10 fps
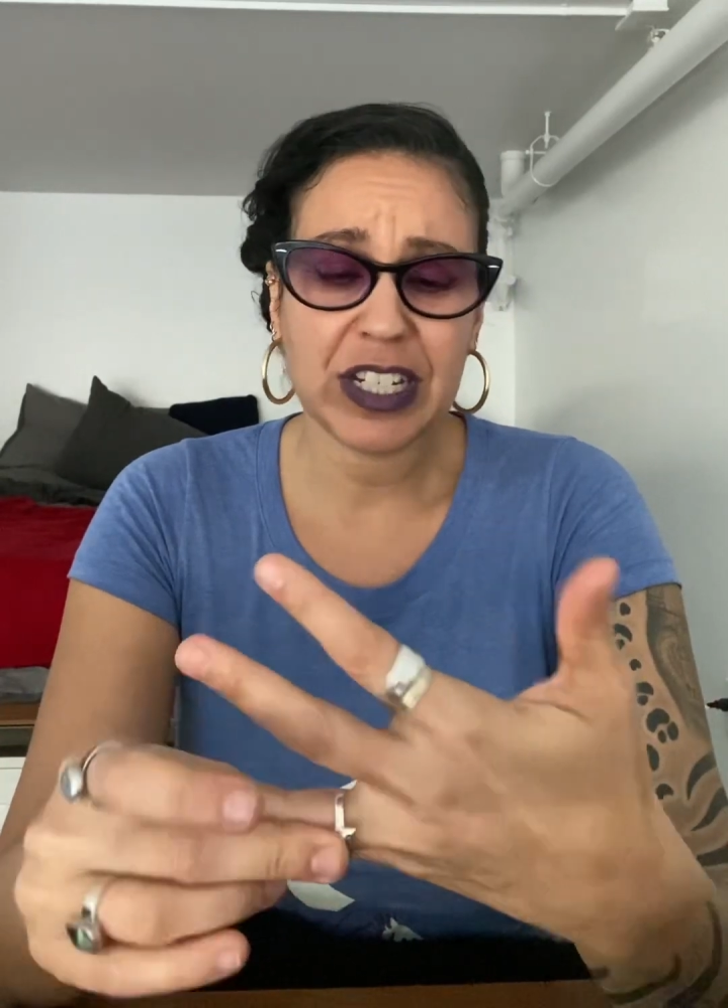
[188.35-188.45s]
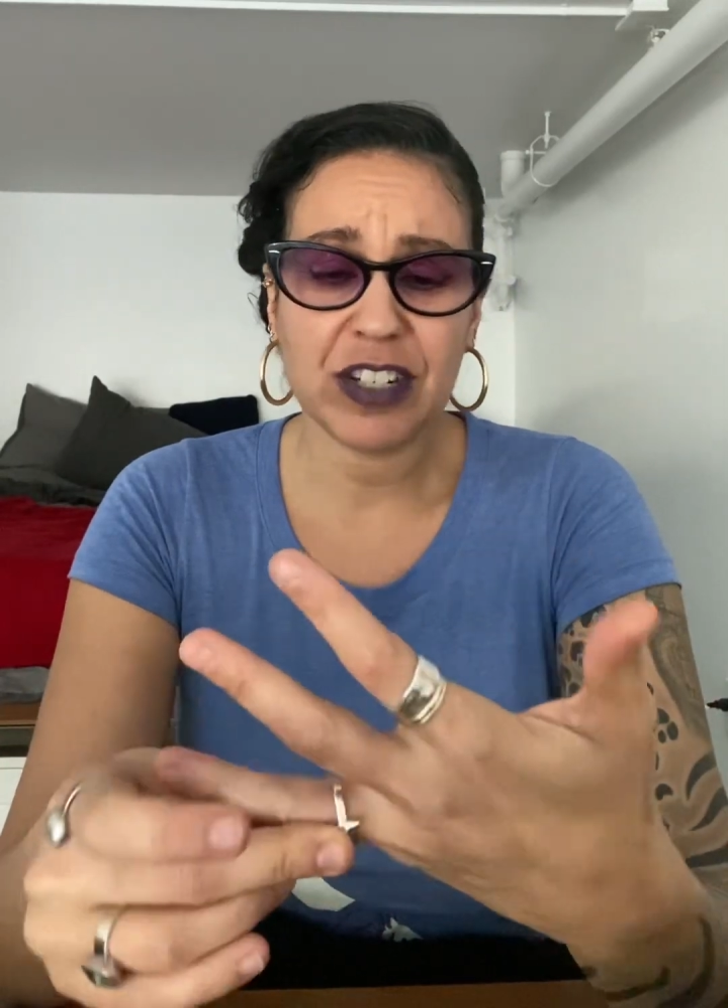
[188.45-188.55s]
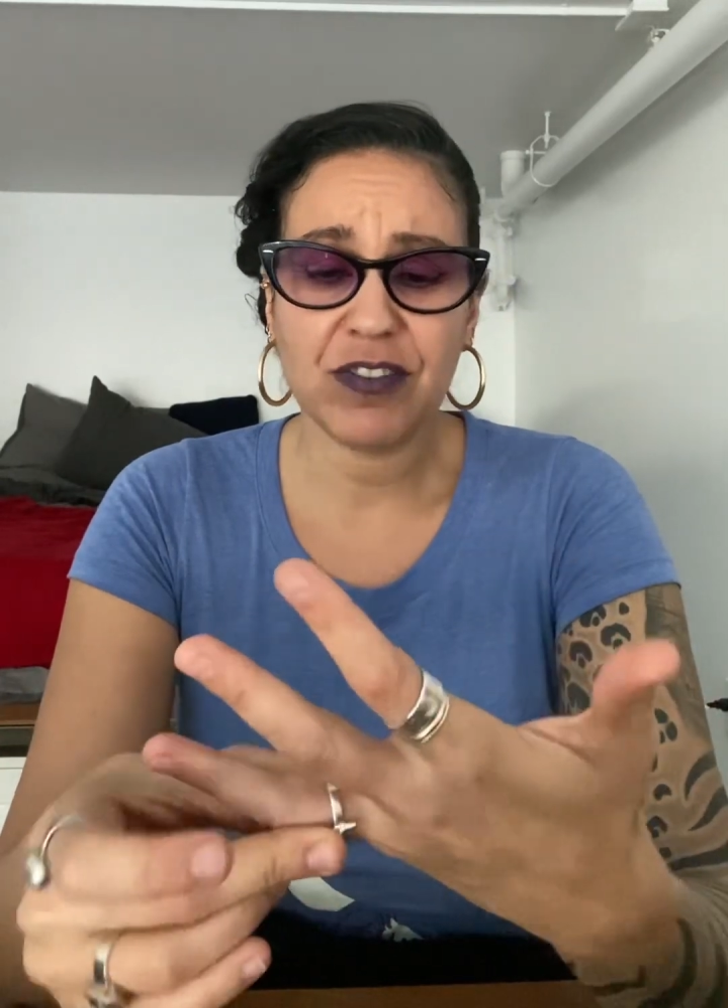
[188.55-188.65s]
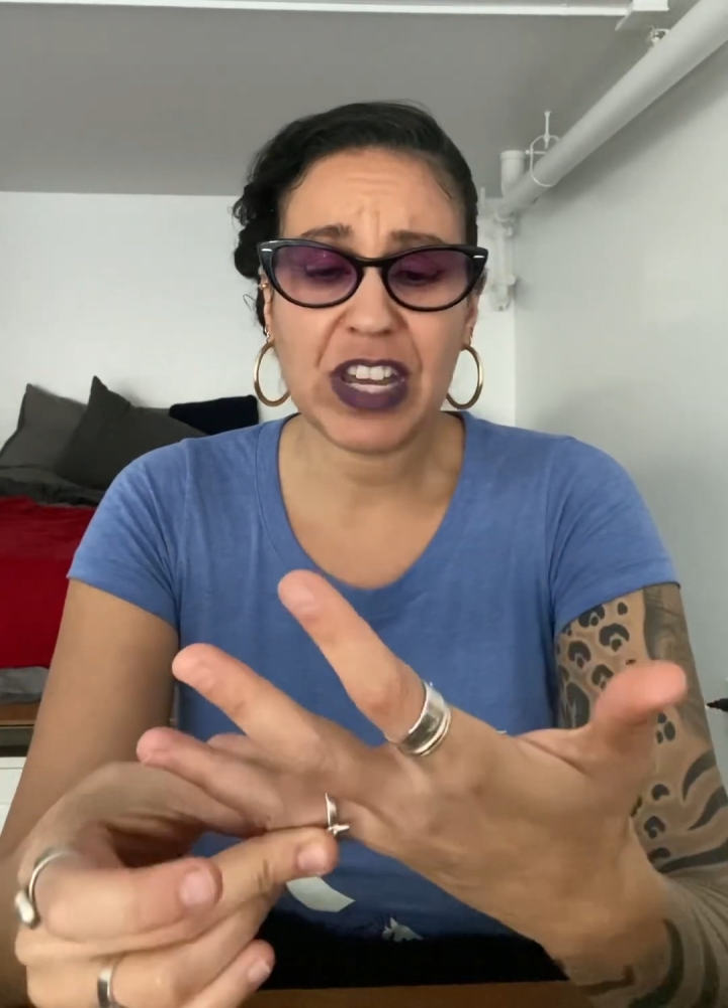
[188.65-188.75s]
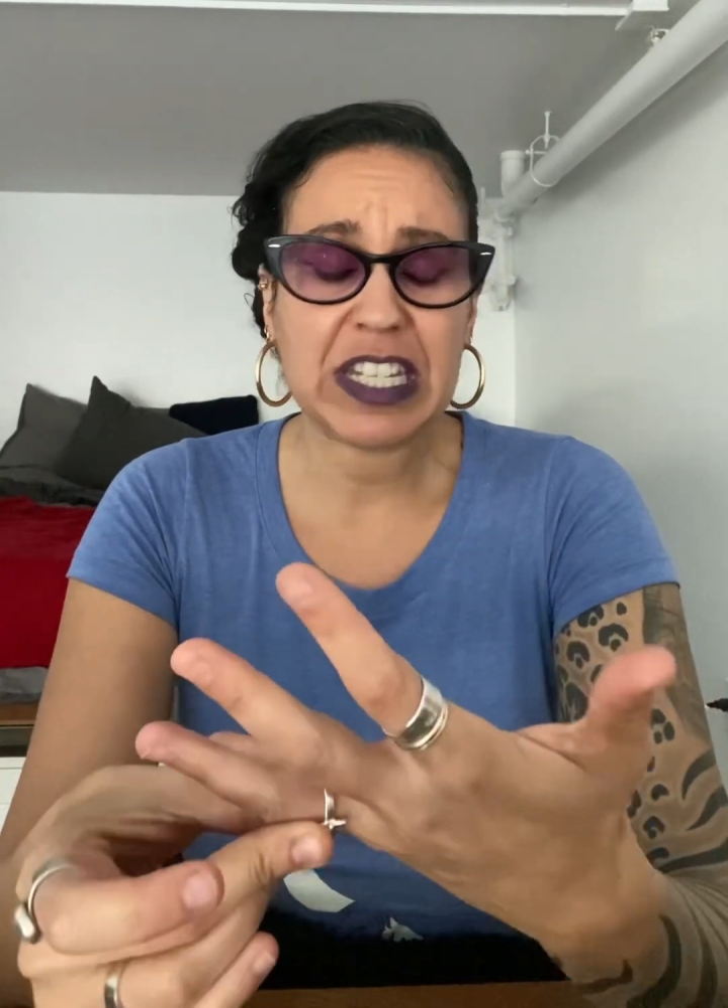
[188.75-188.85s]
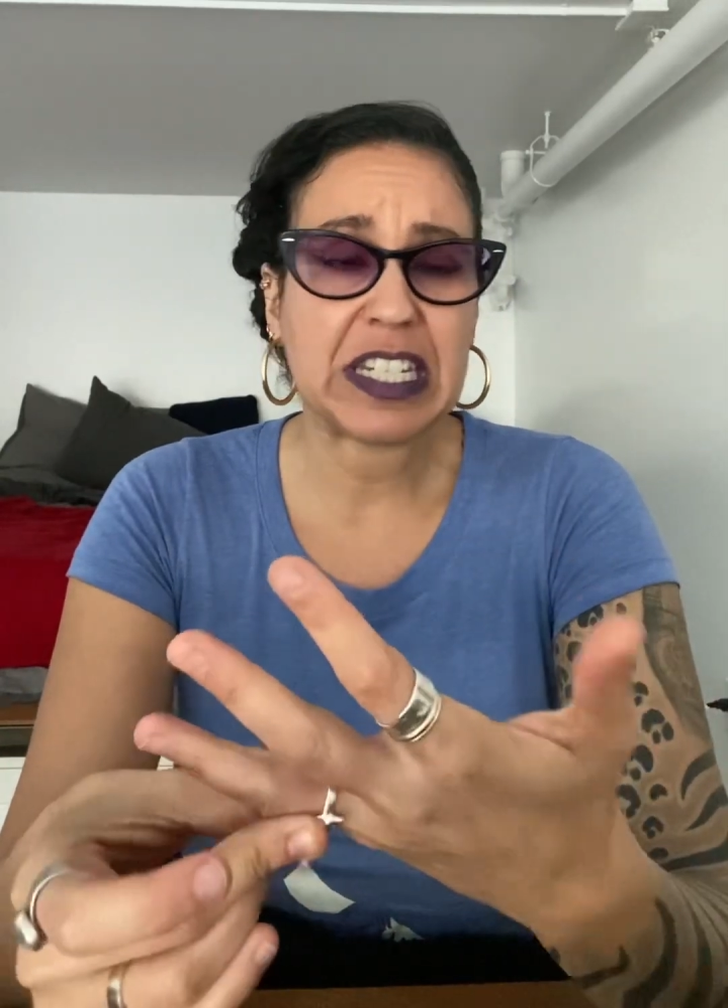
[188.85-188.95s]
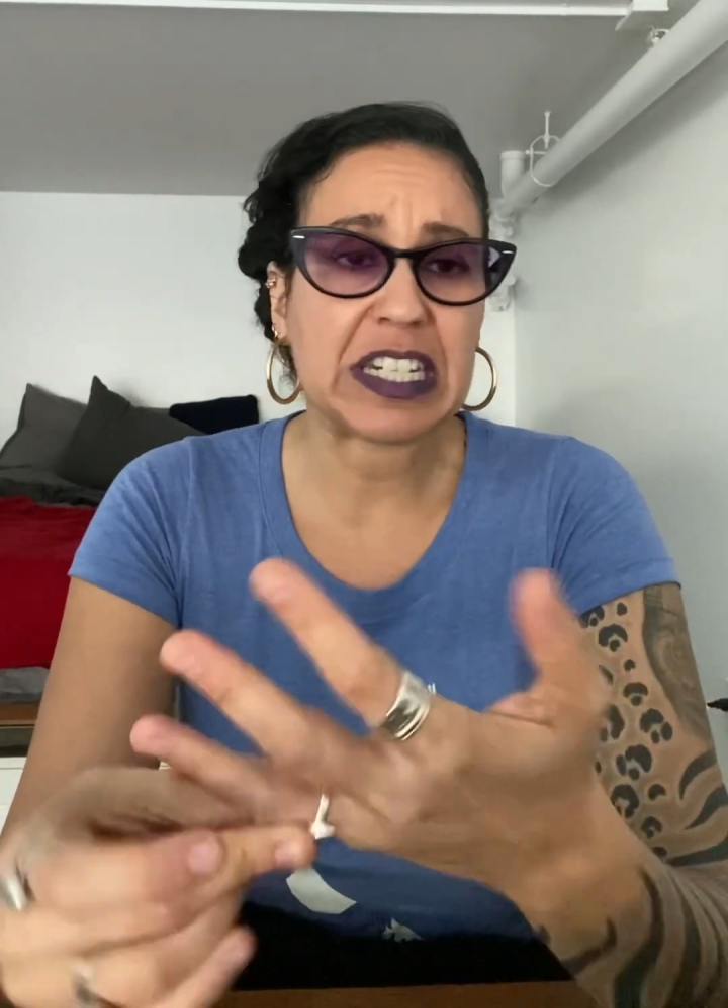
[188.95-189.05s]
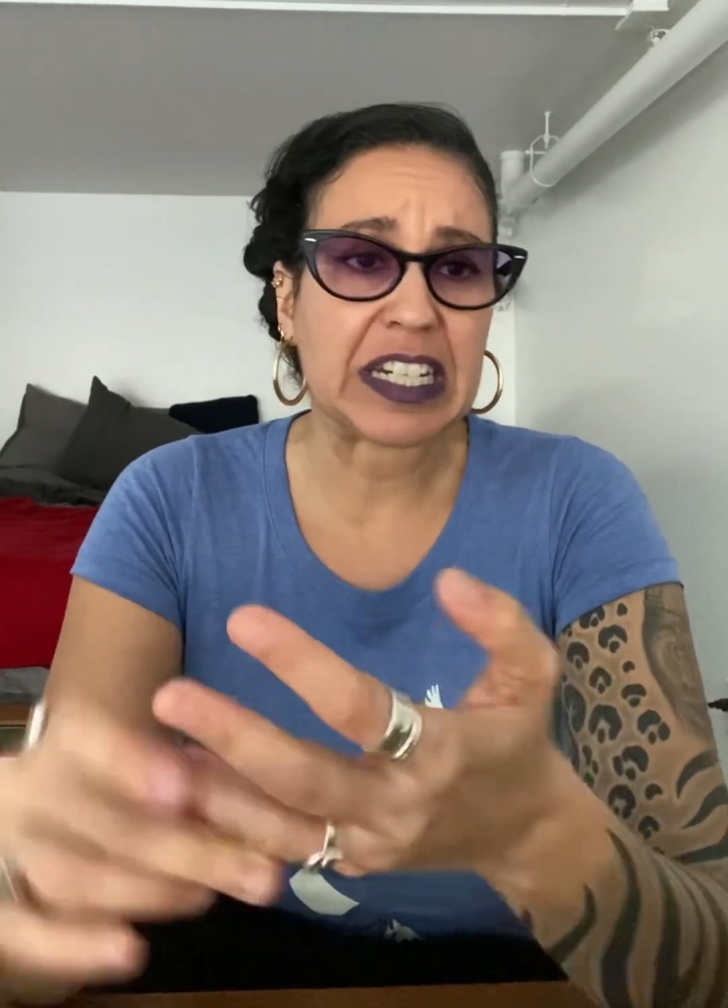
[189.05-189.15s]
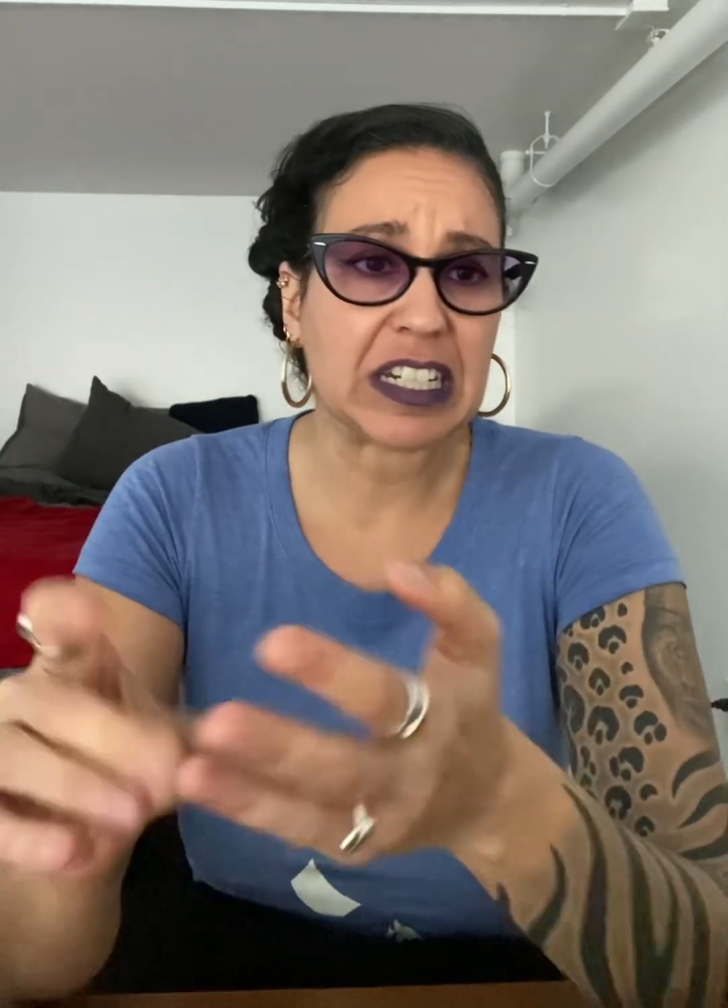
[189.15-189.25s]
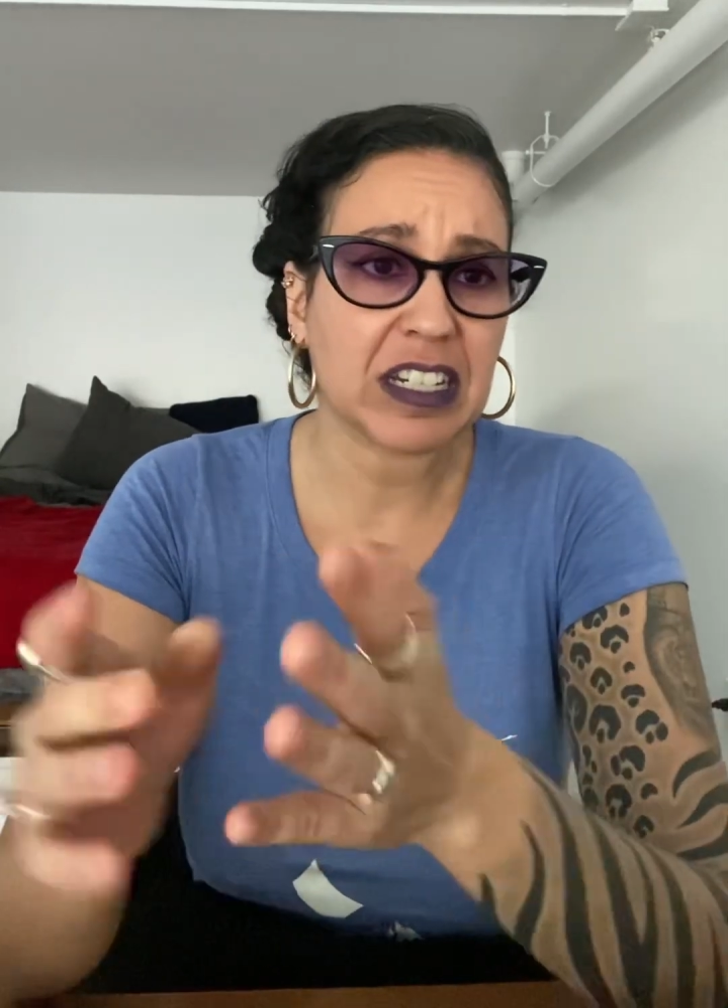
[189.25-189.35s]

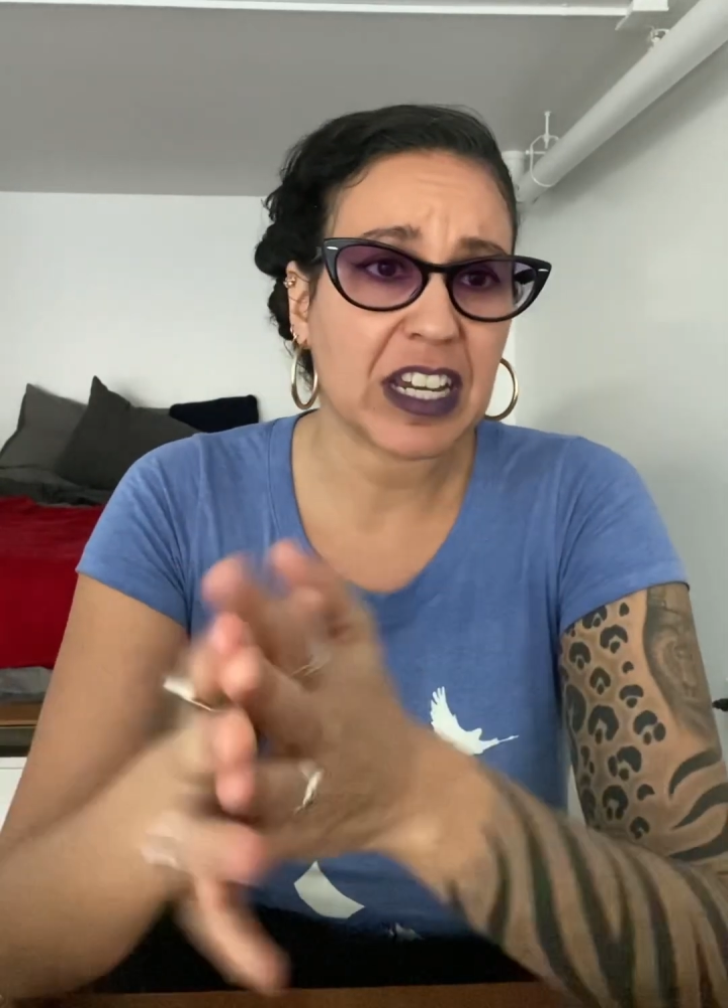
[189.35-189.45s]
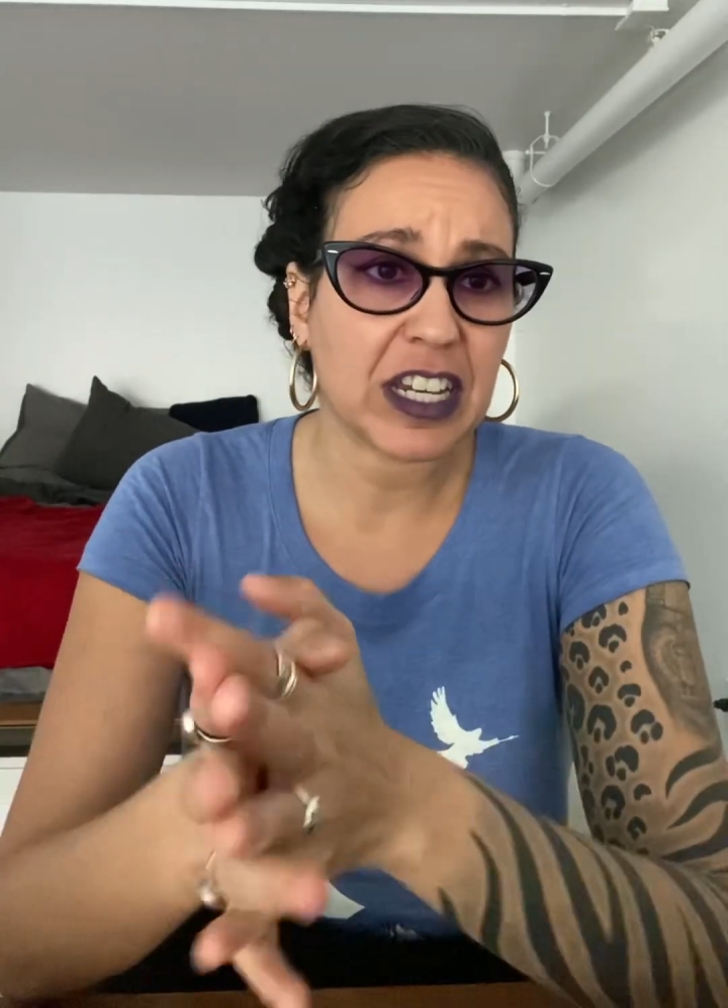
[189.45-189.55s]
investing,